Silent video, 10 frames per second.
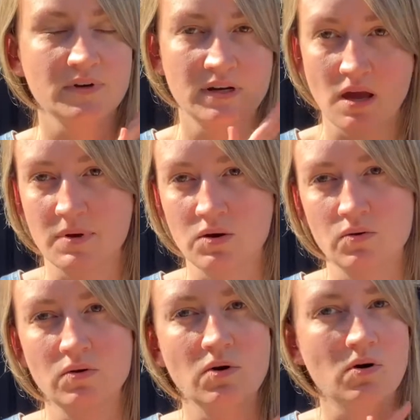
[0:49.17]
chemical
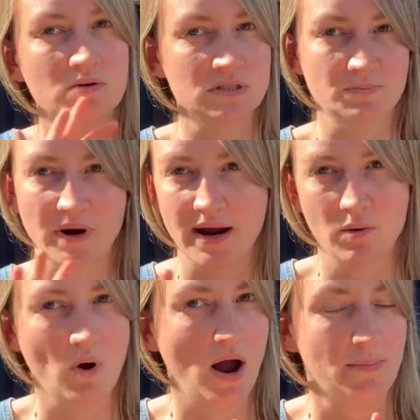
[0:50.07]
or spray
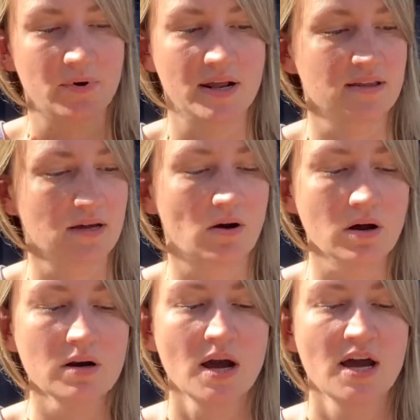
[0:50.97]
and wipe or anything on,